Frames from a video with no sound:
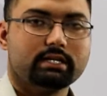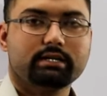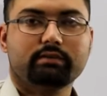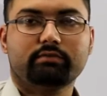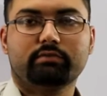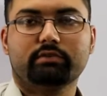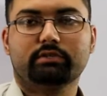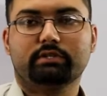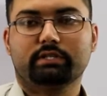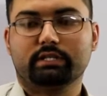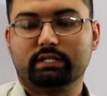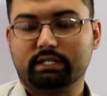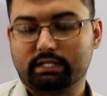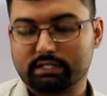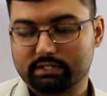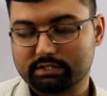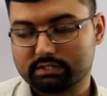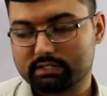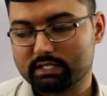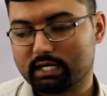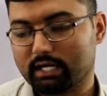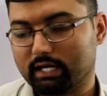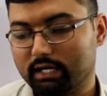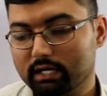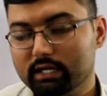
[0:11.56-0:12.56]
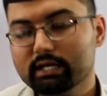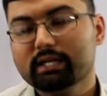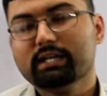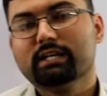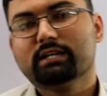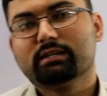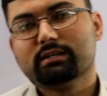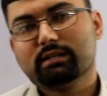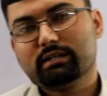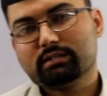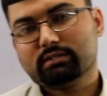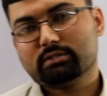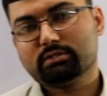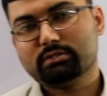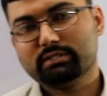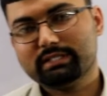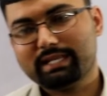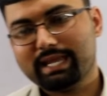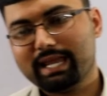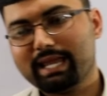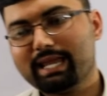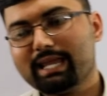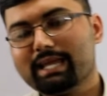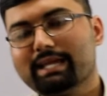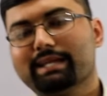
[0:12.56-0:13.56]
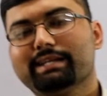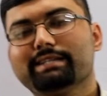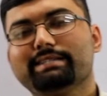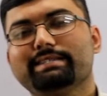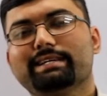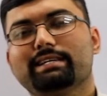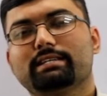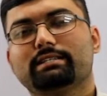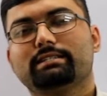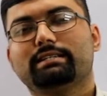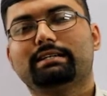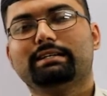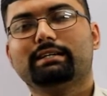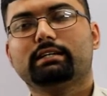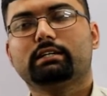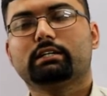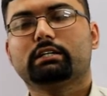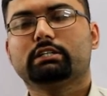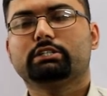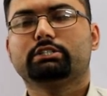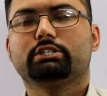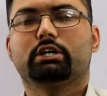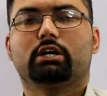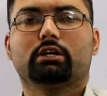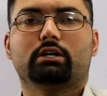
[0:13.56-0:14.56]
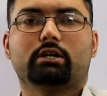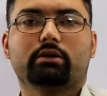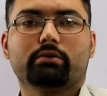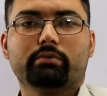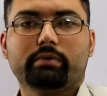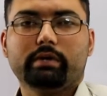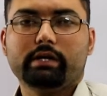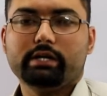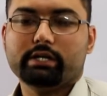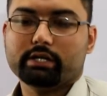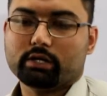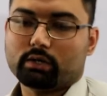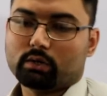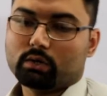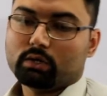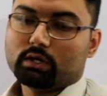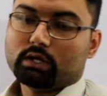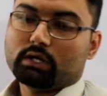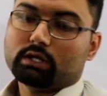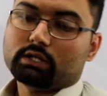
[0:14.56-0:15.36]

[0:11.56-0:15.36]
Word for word: everything is done. Today just a little shorter video